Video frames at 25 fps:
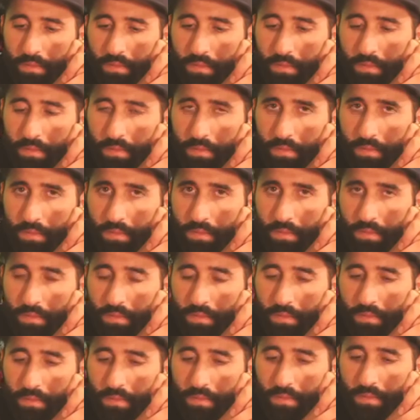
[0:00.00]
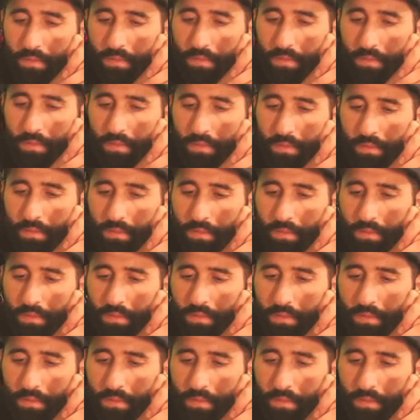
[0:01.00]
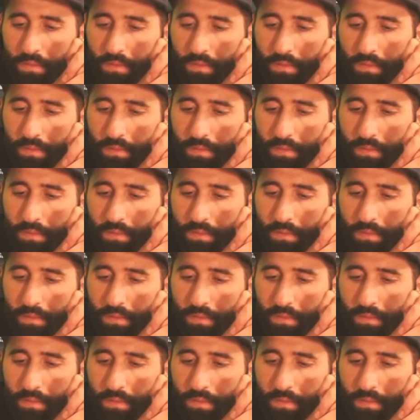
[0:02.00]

This person isn't speaking.